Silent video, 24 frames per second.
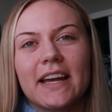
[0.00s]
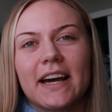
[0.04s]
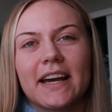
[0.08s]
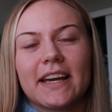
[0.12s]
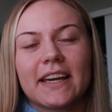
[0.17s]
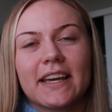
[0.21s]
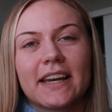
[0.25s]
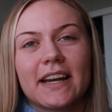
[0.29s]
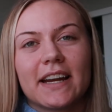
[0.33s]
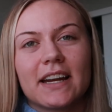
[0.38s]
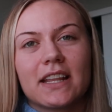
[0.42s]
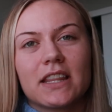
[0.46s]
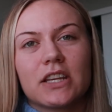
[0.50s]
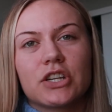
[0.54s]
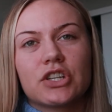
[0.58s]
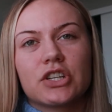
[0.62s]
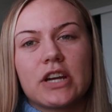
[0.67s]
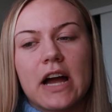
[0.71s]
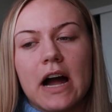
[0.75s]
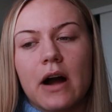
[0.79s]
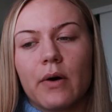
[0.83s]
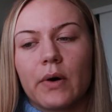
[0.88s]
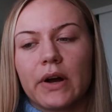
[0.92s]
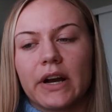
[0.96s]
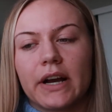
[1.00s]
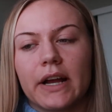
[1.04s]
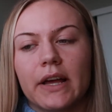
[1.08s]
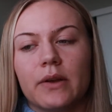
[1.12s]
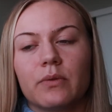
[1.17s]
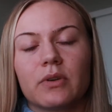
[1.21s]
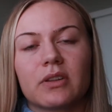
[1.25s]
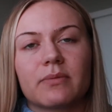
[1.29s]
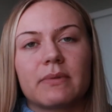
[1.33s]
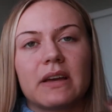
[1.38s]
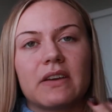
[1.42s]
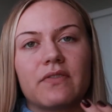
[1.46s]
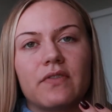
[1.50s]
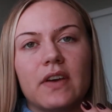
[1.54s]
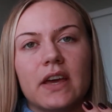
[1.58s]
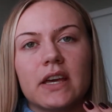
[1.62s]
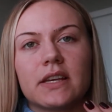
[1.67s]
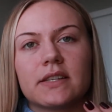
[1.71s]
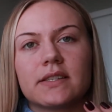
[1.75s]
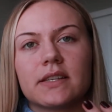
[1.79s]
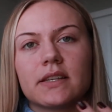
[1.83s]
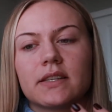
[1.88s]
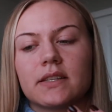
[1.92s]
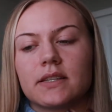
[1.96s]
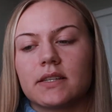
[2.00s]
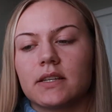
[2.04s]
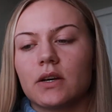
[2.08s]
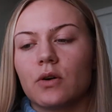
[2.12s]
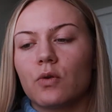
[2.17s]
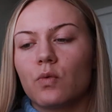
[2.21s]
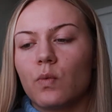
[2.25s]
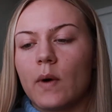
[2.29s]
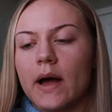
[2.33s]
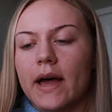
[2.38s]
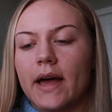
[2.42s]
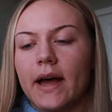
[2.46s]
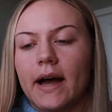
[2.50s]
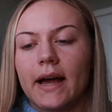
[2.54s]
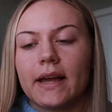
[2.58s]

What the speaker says: I get out of the shower, and with my face still wet,